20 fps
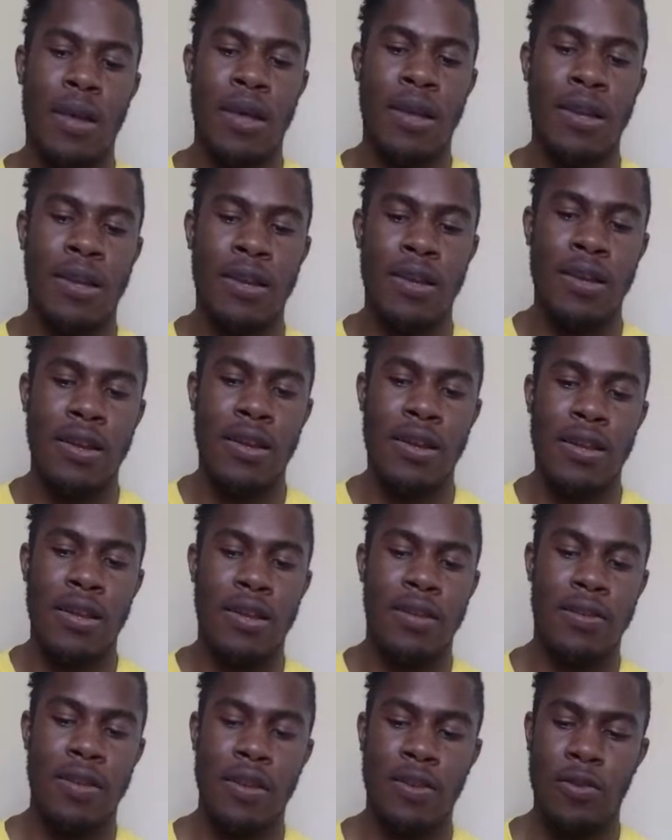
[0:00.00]
And it
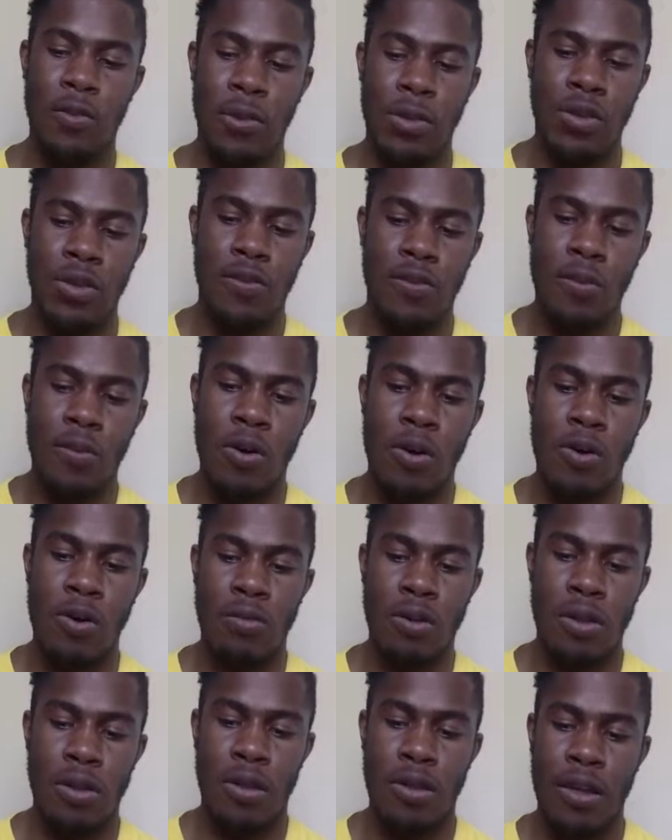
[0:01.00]
sounds really
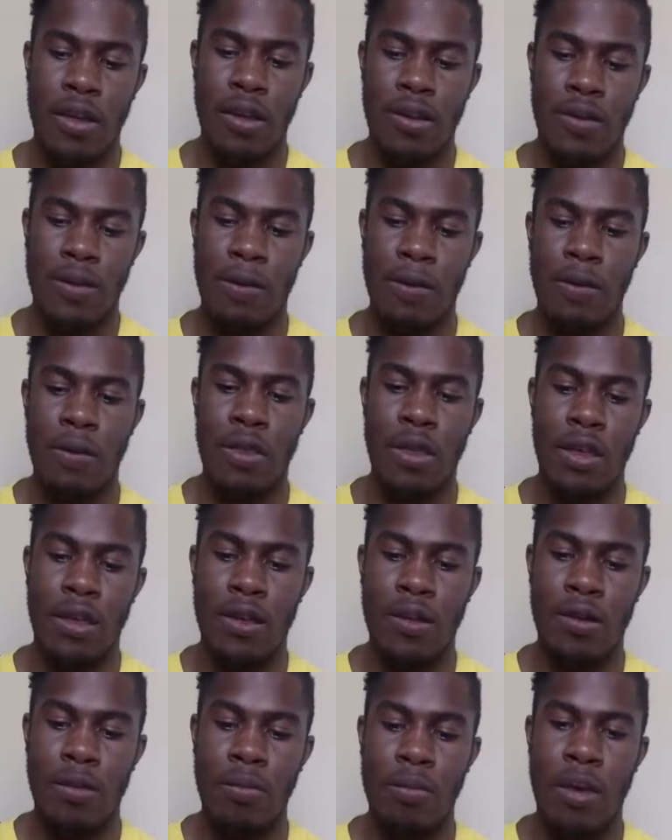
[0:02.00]
small, but the thing is,
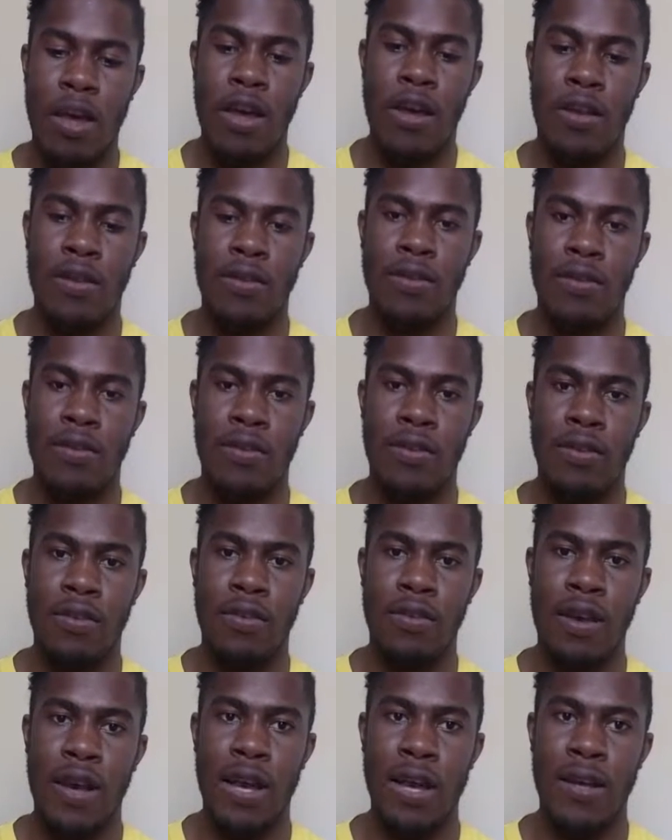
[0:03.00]
everything compounds,
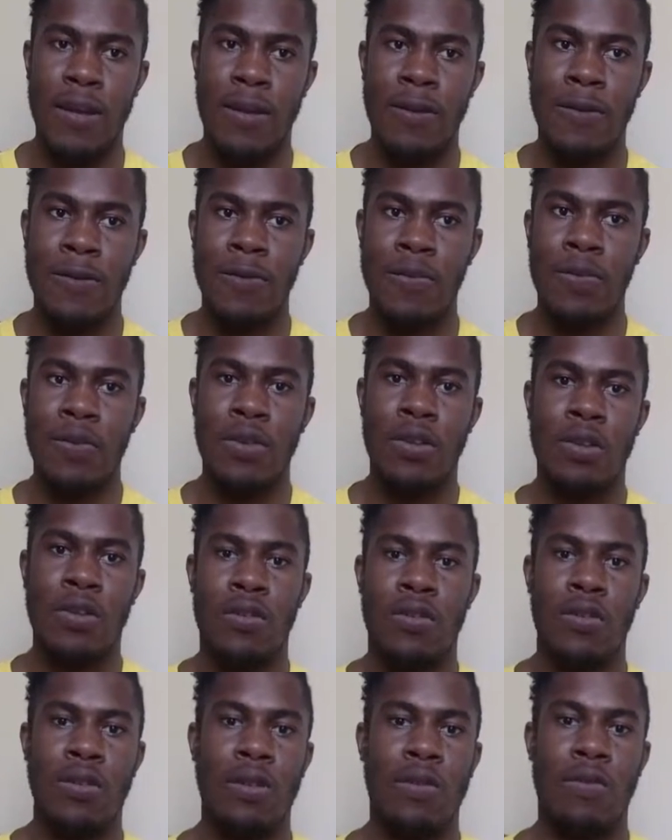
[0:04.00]
right?
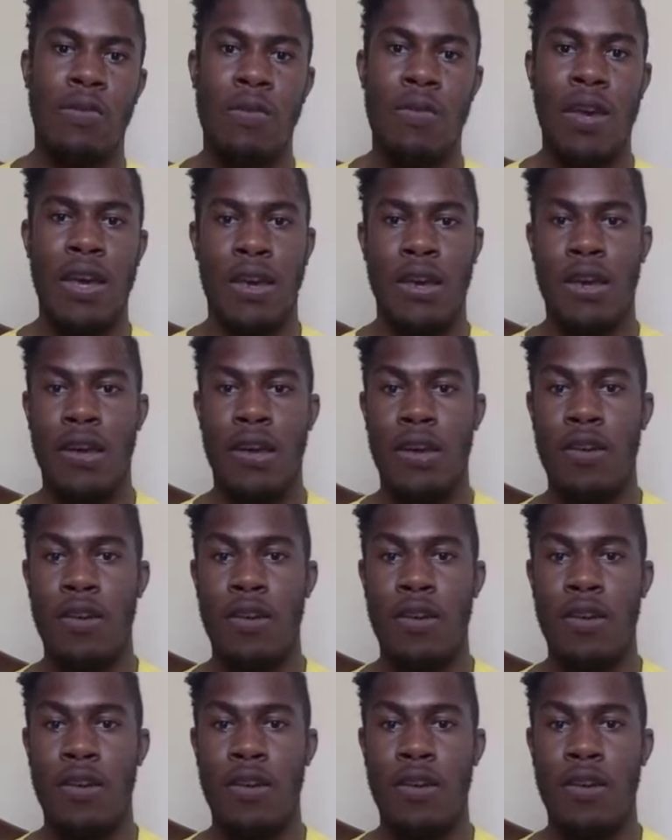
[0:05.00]
So if you make